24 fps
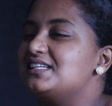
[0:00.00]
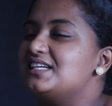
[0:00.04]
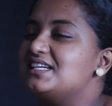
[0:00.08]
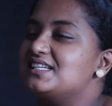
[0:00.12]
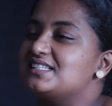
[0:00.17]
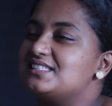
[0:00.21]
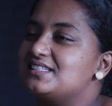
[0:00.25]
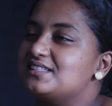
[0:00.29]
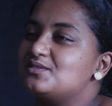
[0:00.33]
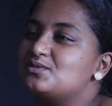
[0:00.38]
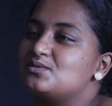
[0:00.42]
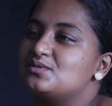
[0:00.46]

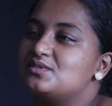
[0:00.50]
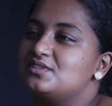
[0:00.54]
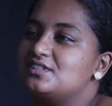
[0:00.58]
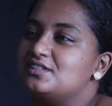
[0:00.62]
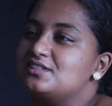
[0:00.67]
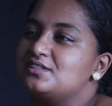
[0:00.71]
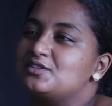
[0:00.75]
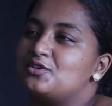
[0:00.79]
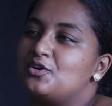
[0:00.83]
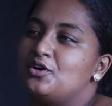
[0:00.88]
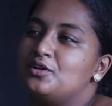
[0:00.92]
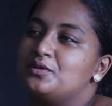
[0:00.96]
easy to
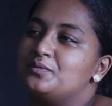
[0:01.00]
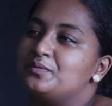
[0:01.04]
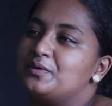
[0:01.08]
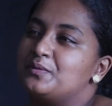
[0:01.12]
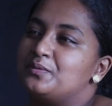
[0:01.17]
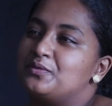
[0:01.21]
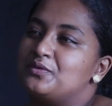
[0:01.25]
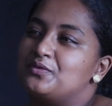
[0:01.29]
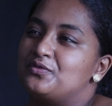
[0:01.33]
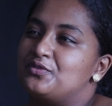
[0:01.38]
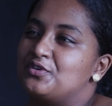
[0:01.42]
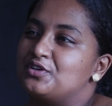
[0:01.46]
just call
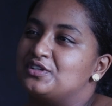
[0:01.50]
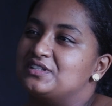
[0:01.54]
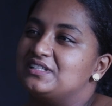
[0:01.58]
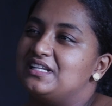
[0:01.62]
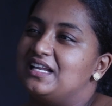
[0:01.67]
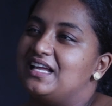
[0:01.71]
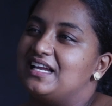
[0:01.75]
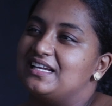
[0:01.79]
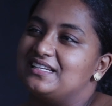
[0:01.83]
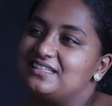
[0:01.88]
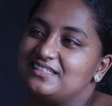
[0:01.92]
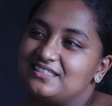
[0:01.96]
people
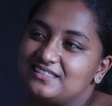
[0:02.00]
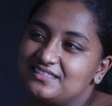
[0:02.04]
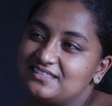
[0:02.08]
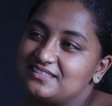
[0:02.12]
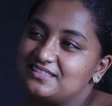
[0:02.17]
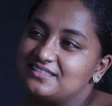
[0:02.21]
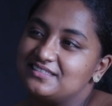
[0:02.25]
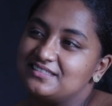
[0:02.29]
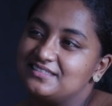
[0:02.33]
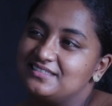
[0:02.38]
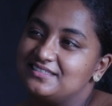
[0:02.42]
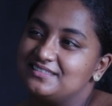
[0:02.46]
frontliners.
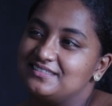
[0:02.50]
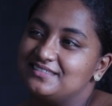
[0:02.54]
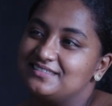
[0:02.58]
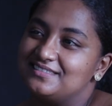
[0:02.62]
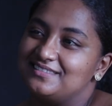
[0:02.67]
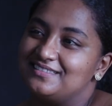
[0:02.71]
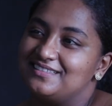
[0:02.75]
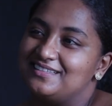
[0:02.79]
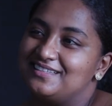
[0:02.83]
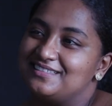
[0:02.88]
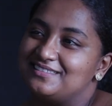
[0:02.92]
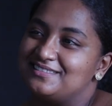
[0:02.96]

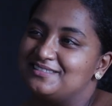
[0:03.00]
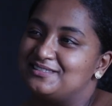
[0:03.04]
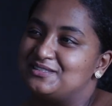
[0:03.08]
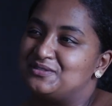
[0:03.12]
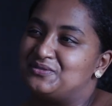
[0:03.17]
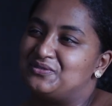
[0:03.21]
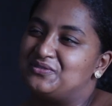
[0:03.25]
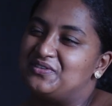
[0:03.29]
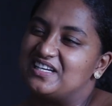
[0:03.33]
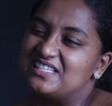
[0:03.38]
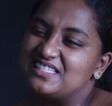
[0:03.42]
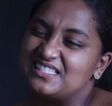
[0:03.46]
It is
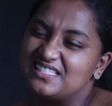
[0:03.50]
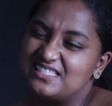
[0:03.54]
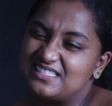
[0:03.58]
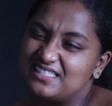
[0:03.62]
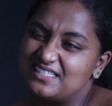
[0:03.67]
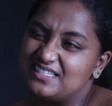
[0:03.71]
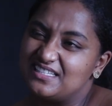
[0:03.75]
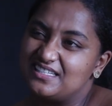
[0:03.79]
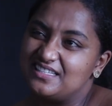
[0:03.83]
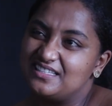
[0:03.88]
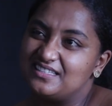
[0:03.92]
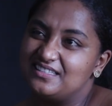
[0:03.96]

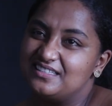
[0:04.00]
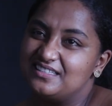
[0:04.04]
fancy.